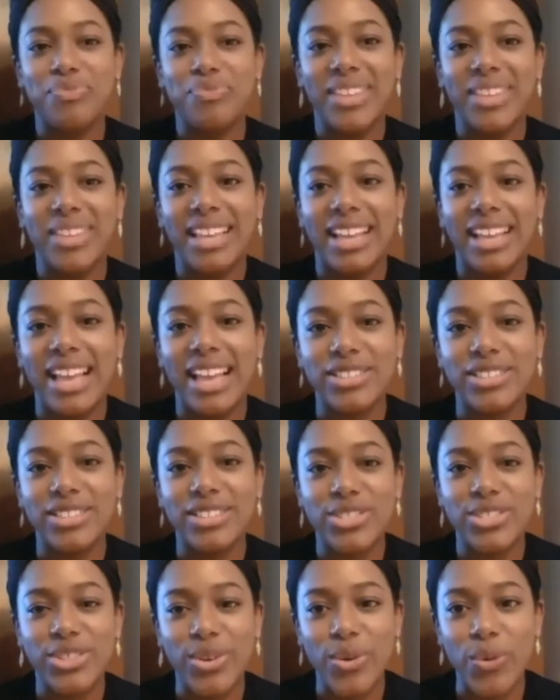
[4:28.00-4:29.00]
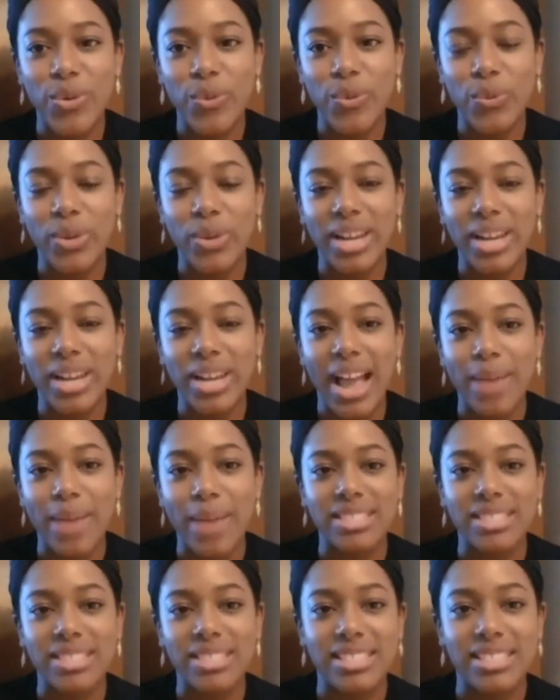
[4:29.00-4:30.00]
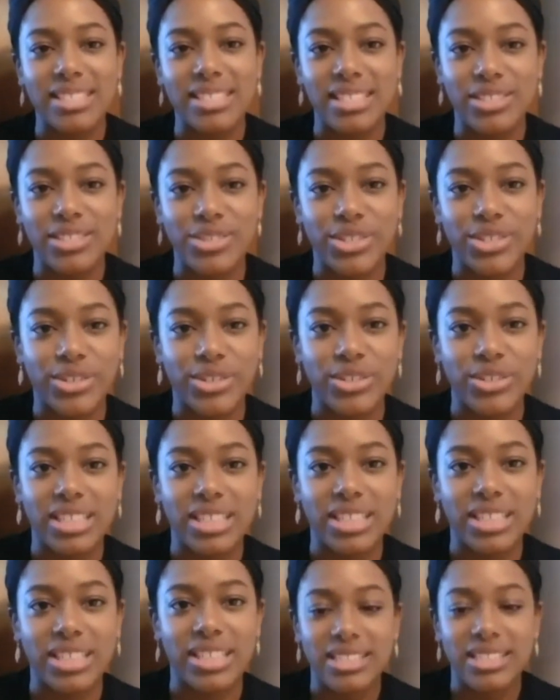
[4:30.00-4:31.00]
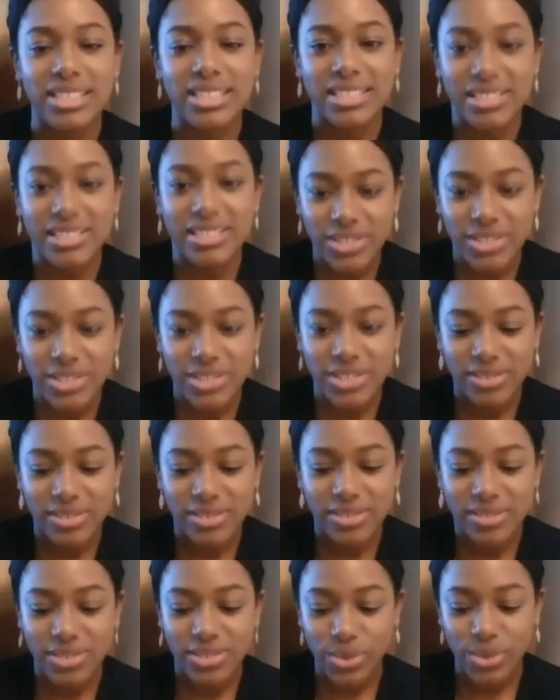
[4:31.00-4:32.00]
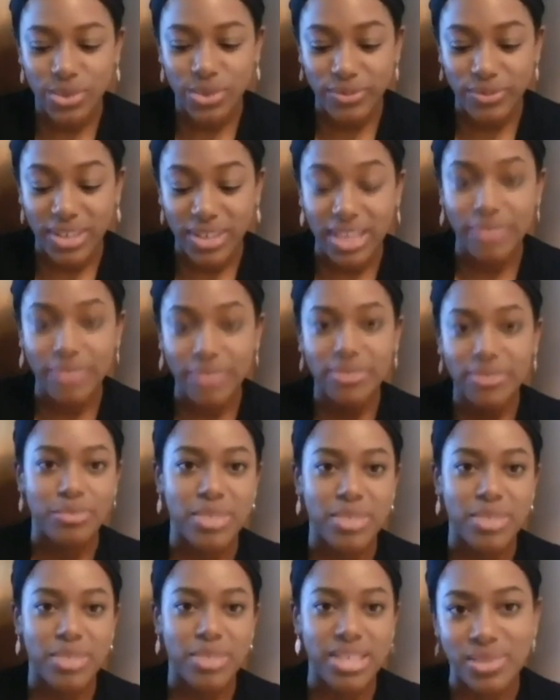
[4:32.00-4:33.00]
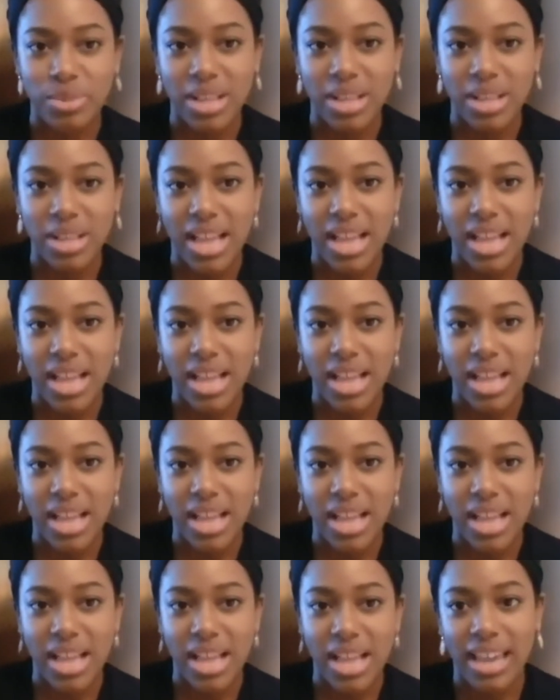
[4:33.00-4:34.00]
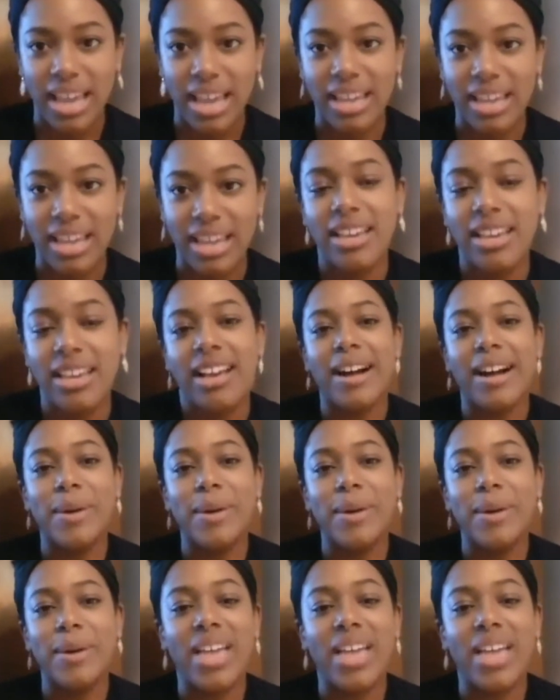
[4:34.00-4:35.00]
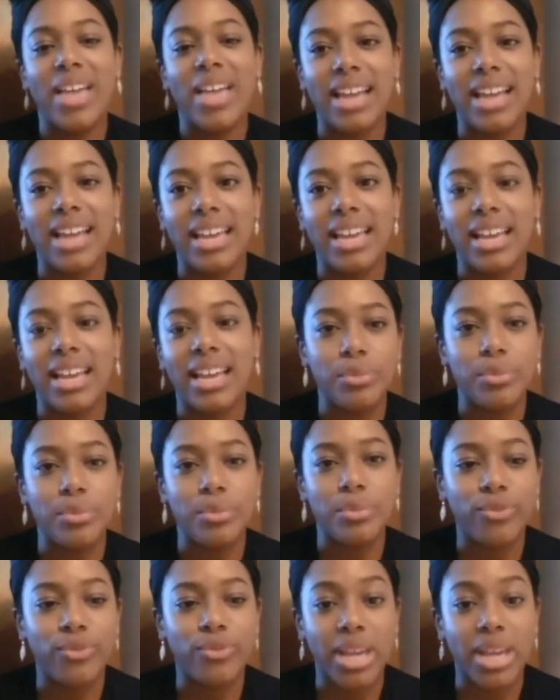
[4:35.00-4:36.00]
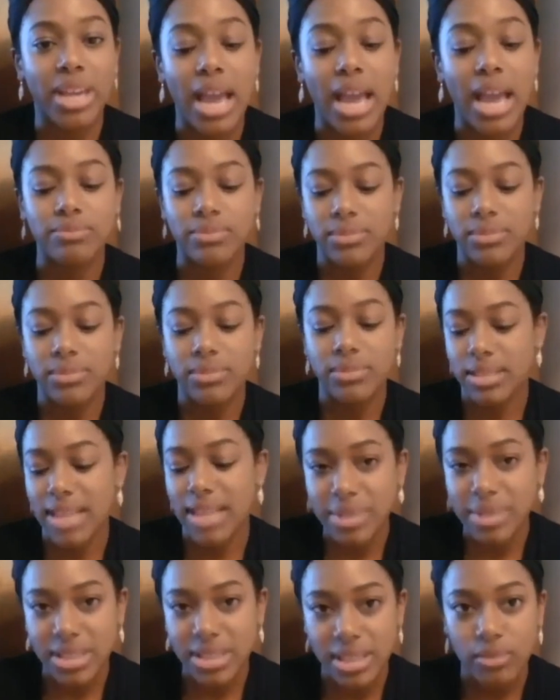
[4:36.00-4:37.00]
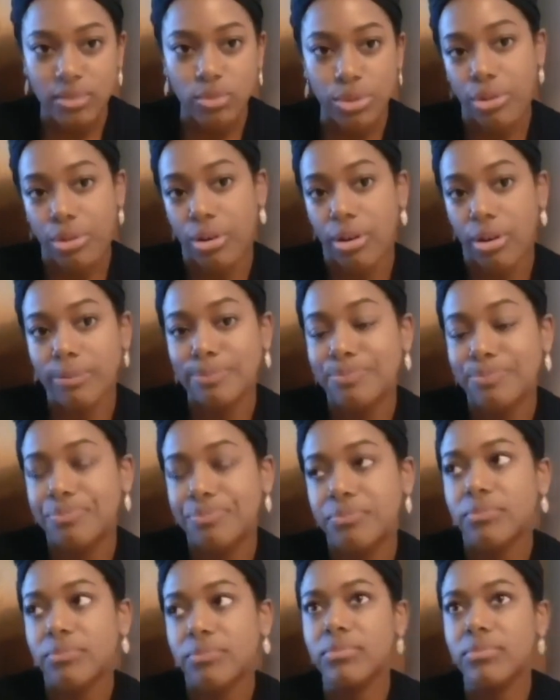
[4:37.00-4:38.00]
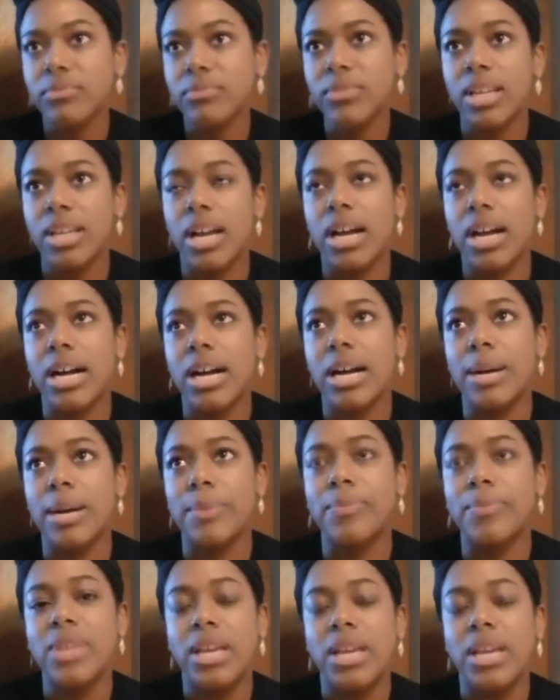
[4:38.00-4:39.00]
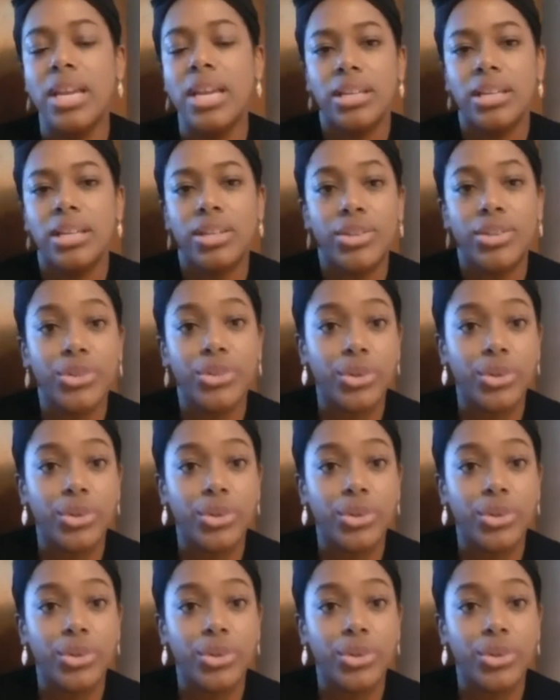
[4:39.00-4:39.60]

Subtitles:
And so when I was a senior, Lydia sort of gifted me this play, and I ended up performing it. I adapted it with her, reworked